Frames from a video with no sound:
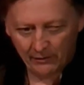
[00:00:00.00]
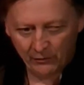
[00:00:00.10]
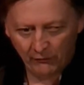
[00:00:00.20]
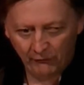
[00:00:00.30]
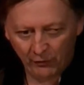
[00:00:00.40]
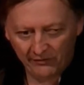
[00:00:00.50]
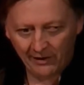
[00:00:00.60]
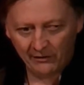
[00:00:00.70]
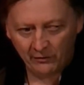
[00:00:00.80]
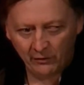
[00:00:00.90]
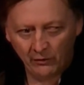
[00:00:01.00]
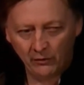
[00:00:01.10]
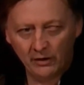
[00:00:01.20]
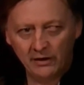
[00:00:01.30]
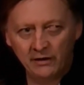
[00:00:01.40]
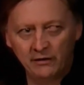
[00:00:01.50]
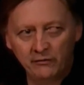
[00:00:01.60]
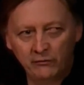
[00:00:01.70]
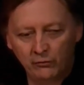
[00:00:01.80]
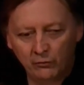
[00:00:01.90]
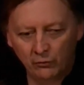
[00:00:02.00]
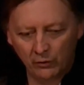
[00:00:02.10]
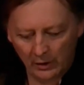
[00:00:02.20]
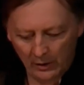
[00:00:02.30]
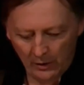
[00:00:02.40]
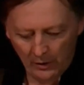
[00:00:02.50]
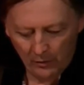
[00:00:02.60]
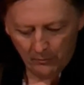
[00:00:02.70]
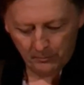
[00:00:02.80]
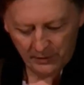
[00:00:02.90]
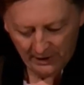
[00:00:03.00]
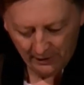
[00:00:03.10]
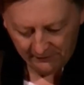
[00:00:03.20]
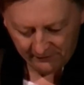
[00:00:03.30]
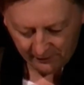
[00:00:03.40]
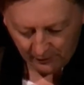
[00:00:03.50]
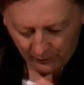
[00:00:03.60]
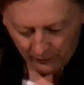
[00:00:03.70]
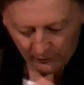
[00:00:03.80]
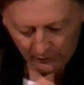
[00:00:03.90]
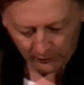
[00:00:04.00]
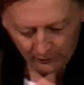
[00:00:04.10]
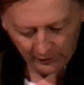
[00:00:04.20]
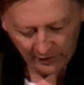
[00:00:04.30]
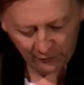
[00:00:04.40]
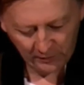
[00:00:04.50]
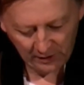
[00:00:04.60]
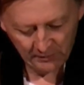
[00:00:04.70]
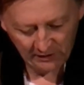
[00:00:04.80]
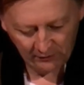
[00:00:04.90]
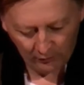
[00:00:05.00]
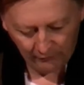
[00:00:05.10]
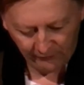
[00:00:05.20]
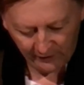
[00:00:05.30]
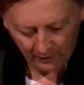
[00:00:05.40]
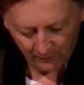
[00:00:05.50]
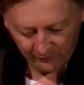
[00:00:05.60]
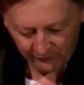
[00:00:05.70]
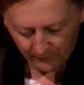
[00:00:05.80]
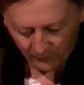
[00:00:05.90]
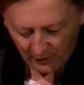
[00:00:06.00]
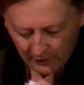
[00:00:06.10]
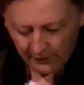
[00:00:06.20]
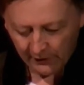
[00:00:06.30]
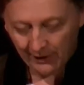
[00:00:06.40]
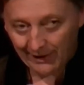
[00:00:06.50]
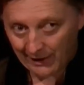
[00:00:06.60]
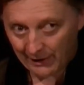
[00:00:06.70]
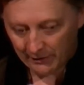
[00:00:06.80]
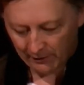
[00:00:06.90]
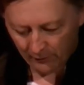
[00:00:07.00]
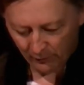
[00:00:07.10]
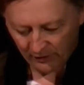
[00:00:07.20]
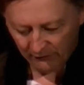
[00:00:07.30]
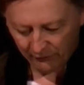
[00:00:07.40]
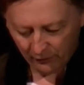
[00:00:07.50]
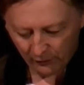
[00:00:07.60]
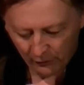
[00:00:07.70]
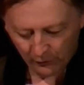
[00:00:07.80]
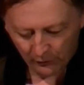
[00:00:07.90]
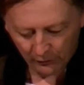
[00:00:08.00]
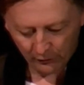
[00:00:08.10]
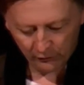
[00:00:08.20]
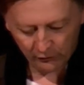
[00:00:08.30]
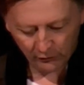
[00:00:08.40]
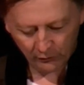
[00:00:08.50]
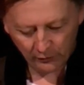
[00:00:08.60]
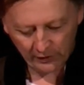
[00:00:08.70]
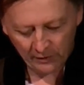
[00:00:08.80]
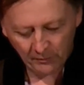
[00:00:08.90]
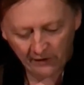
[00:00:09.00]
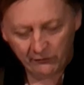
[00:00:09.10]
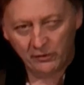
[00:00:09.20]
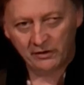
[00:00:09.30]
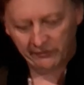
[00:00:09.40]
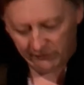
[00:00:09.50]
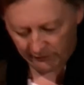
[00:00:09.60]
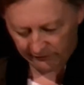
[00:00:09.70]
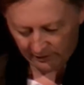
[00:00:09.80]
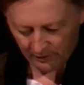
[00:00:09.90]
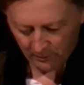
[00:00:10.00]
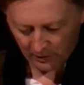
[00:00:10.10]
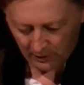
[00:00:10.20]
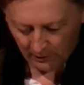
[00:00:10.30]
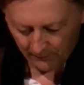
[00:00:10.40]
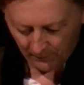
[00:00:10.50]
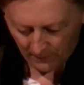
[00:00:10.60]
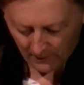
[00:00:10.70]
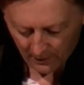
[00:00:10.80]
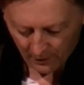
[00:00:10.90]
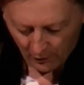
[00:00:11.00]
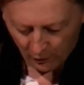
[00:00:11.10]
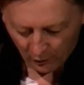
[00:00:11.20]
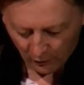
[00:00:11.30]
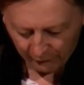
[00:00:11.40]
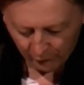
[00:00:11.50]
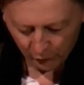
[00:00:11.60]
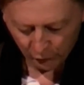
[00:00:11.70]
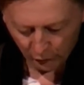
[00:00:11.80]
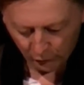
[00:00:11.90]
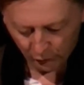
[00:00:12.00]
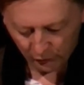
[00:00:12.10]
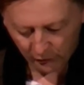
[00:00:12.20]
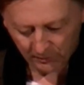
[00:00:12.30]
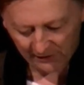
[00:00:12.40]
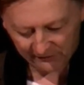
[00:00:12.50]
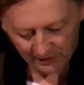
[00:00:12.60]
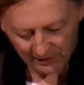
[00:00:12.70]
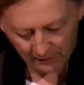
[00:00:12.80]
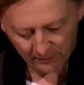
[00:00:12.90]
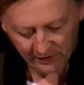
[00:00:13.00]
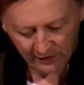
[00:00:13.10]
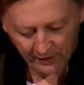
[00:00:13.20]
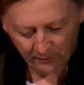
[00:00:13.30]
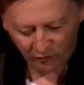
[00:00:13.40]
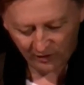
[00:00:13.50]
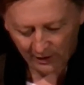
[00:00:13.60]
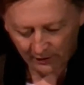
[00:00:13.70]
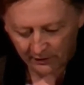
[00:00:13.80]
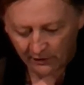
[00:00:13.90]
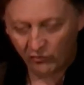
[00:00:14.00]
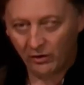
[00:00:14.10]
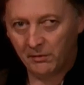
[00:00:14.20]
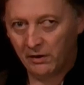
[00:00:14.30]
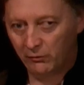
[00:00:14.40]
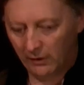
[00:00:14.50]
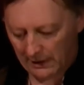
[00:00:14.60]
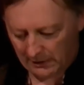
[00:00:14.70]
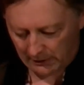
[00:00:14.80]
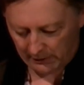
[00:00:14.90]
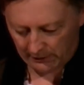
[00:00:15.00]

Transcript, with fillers: first idea is to build experimental films in line with the impressionist cinema of Deluc, Marcel Lherbier, Epstein, and Germaine Dulac.